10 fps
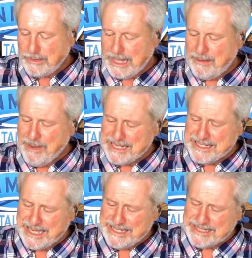My
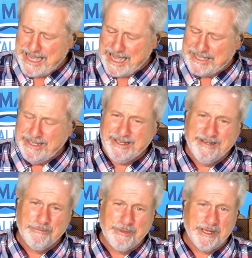psychic sidekick
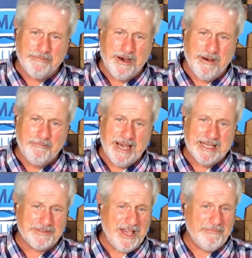here, Billy Bob
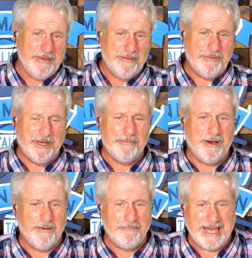Bass. If you hadn't met Billy
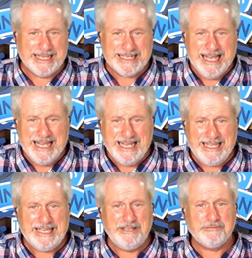Bob Bass, he
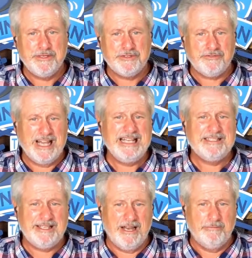keeps me straight. He's
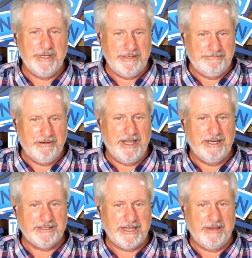telling me ahead
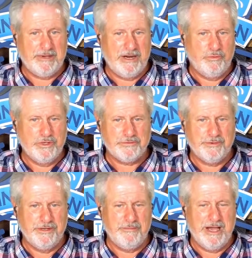of time, kind of
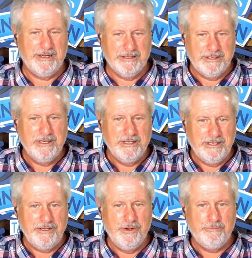whispering in my ear,
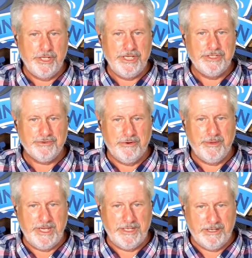you please
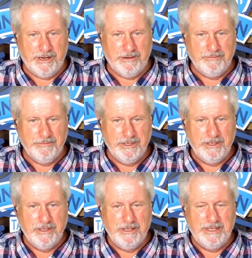remain calm.
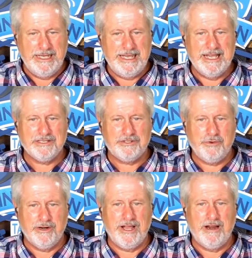He has a
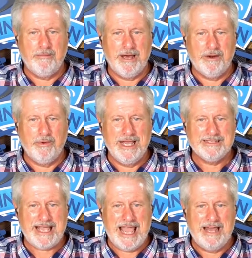Twitter handle, by the way.
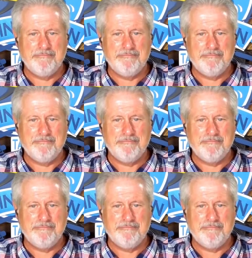It's at